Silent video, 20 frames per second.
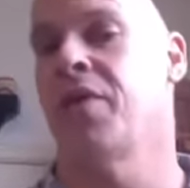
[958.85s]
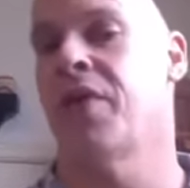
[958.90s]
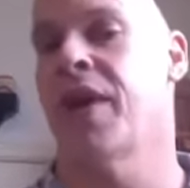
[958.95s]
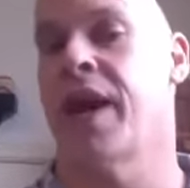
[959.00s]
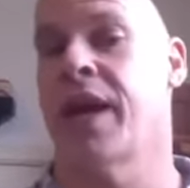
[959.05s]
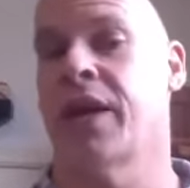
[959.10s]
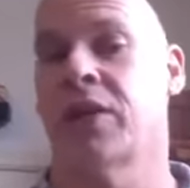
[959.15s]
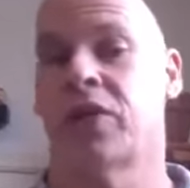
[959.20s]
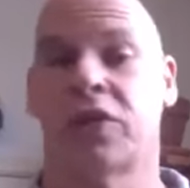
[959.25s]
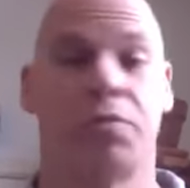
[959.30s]

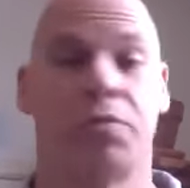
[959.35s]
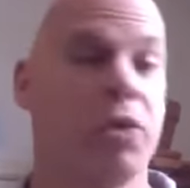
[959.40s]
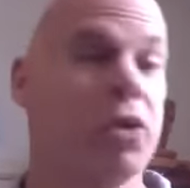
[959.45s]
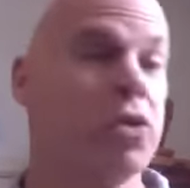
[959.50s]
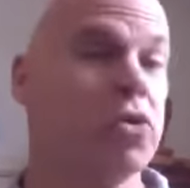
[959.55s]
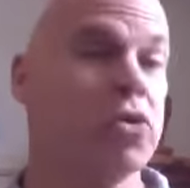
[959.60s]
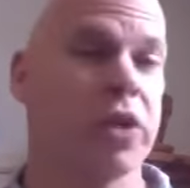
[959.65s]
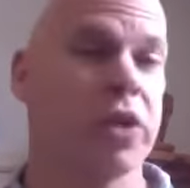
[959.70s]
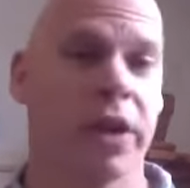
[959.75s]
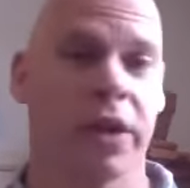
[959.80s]
that's
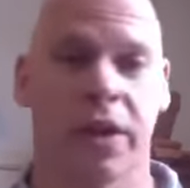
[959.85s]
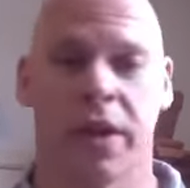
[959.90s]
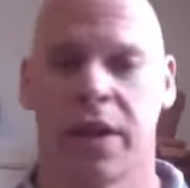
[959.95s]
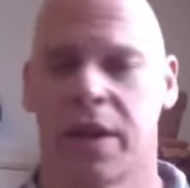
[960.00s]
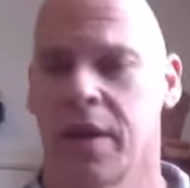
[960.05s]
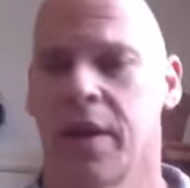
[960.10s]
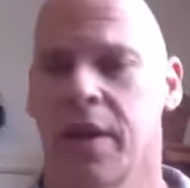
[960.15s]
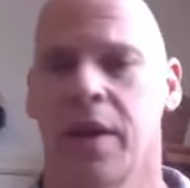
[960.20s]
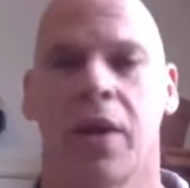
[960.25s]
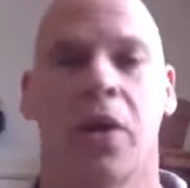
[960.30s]
music,
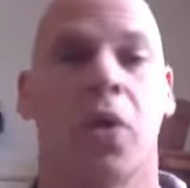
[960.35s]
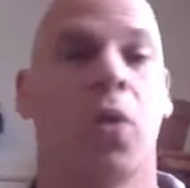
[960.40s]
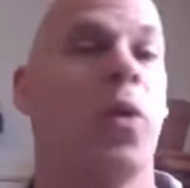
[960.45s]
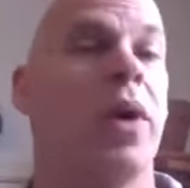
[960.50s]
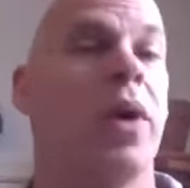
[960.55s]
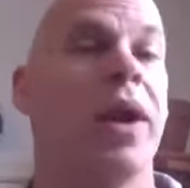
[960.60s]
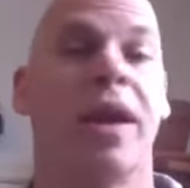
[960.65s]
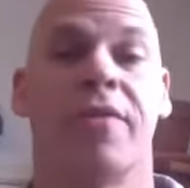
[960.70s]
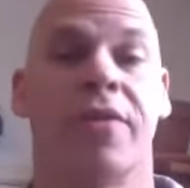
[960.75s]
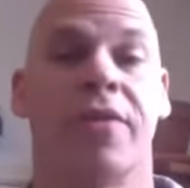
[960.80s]

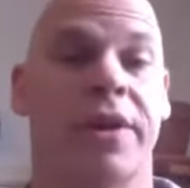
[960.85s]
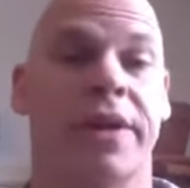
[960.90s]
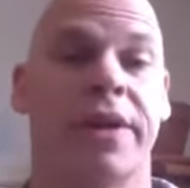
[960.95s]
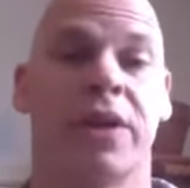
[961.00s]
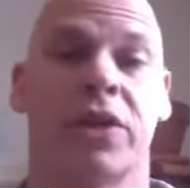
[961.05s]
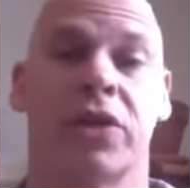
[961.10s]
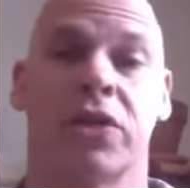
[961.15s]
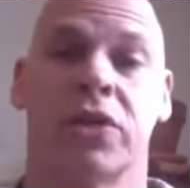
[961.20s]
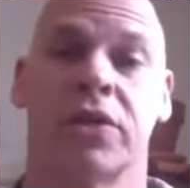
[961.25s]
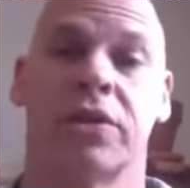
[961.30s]
whatever it
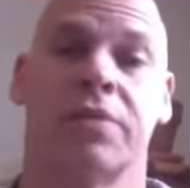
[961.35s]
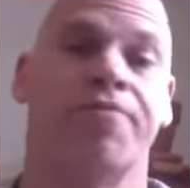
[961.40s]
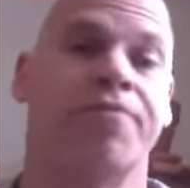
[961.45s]
is,